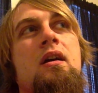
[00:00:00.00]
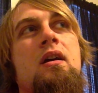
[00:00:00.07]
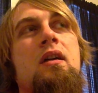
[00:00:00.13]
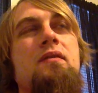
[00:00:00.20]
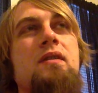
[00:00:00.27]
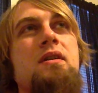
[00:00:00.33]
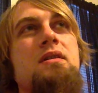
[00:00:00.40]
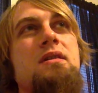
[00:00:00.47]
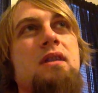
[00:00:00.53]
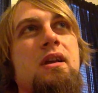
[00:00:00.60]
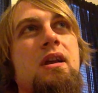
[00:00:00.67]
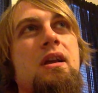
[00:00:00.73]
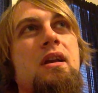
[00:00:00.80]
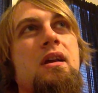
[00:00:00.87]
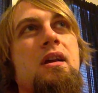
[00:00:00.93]

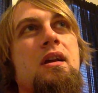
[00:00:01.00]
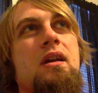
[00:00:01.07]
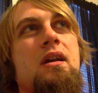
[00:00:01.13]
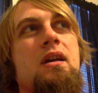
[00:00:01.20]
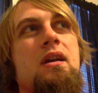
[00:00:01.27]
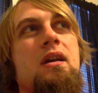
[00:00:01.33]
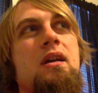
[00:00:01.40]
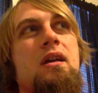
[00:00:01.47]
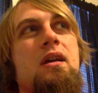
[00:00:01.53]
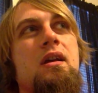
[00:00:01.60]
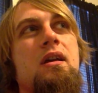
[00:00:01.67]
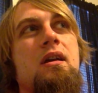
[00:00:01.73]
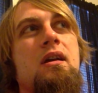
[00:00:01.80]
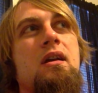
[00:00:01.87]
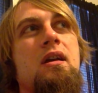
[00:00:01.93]
Conversely,
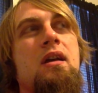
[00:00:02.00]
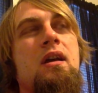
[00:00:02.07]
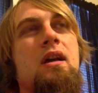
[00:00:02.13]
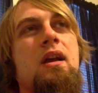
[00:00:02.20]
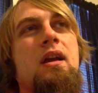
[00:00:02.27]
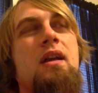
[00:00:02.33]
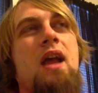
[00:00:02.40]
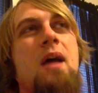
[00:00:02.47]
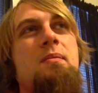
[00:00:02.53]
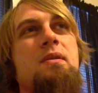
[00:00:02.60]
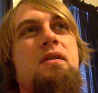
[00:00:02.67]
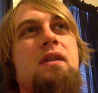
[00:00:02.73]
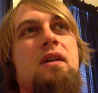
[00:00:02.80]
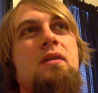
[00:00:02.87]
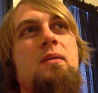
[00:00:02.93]
it can
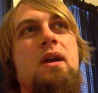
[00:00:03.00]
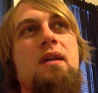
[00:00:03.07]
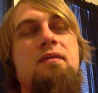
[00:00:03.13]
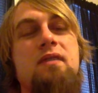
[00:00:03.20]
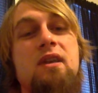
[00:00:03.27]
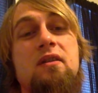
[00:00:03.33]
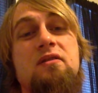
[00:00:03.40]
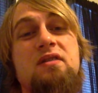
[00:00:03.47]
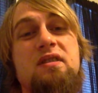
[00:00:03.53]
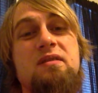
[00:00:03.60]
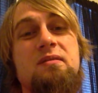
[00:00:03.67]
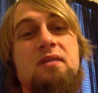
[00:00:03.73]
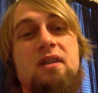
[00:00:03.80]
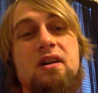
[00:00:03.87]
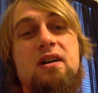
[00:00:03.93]
happen the other way if the energy
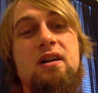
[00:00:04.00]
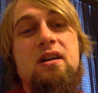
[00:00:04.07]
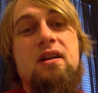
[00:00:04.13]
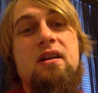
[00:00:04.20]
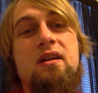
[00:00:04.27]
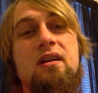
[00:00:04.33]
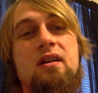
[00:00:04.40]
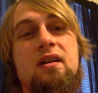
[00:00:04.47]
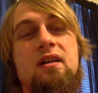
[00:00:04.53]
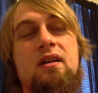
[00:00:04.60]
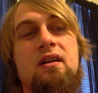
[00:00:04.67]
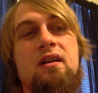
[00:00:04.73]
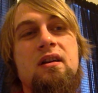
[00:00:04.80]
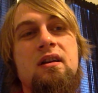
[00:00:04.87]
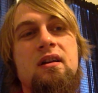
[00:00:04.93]
is really good.
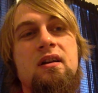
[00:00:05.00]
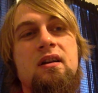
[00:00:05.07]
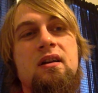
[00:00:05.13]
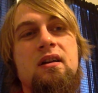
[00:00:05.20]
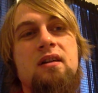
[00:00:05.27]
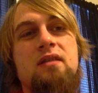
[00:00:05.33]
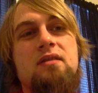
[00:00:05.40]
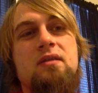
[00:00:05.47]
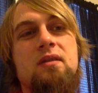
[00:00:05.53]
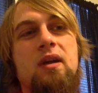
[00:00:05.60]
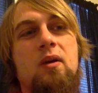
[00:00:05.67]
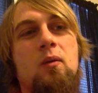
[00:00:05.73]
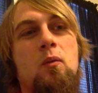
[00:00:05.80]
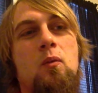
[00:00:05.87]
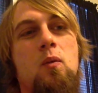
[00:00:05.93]
So,
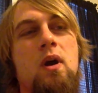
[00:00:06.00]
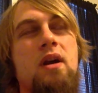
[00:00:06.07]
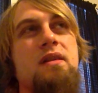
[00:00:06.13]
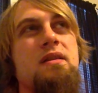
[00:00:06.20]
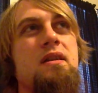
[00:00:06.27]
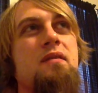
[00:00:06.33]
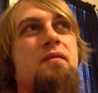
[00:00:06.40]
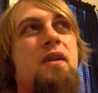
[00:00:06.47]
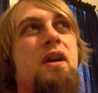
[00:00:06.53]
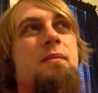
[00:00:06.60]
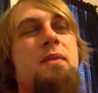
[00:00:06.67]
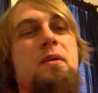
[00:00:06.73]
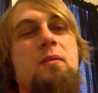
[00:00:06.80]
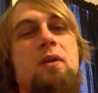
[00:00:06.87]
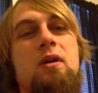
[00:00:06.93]
like, what is an
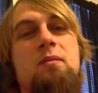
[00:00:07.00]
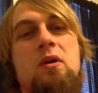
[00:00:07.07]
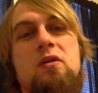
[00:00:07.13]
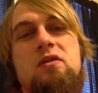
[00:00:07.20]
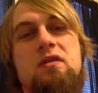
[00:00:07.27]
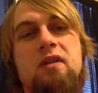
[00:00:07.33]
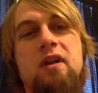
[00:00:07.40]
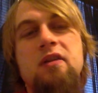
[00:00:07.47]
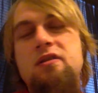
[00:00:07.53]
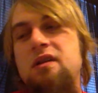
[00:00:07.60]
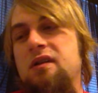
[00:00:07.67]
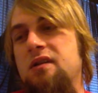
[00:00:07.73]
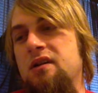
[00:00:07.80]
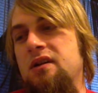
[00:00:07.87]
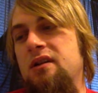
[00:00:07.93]
environment where emotional energy
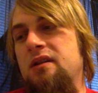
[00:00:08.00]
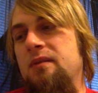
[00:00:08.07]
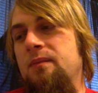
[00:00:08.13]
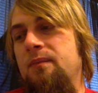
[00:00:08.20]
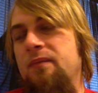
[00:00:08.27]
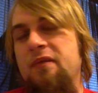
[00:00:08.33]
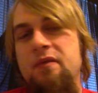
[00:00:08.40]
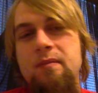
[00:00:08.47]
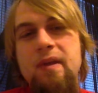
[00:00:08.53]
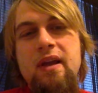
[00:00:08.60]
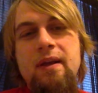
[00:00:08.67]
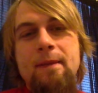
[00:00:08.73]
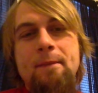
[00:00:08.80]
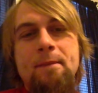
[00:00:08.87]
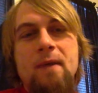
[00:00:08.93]
is good? For
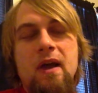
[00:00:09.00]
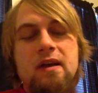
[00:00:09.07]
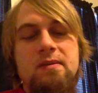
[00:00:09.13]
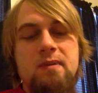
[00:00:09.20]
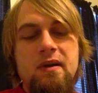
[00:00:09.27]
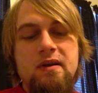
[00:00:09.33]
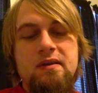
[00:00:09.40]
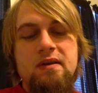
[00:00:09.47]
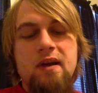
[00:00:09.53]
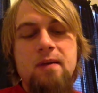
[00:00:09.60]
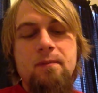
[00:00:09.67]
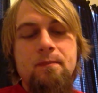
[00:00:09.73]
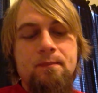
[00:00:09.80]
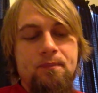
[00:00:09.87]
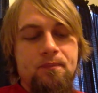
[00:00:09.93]
me, I experience that